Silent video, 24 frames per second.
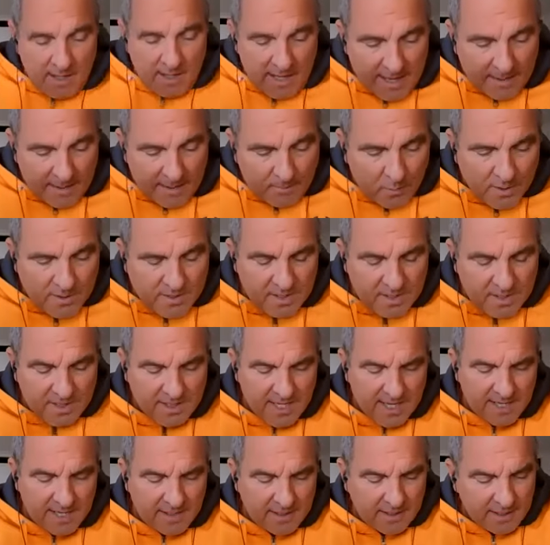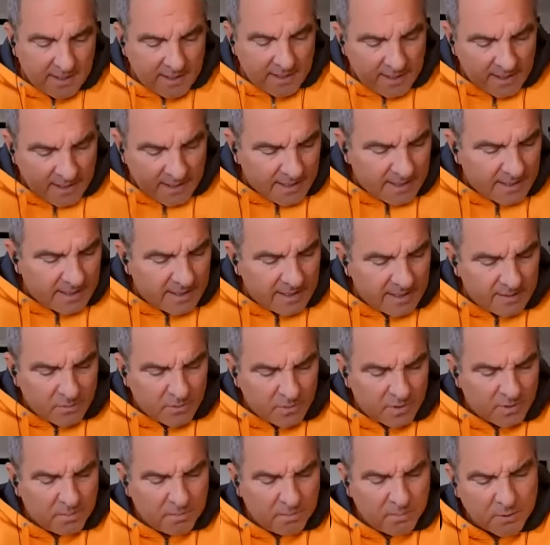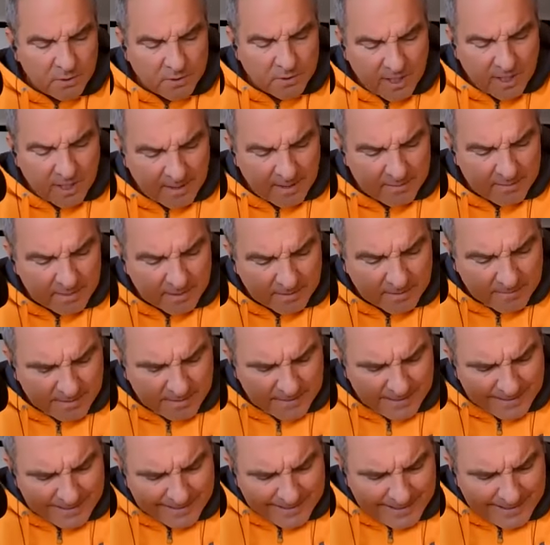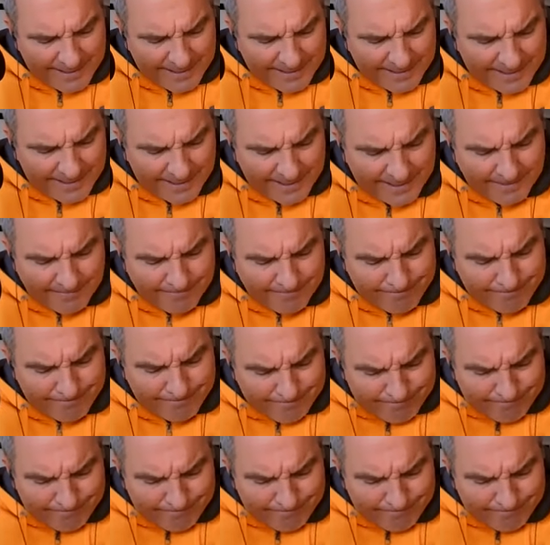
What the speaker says: at Boise State with Bush Hamdan. I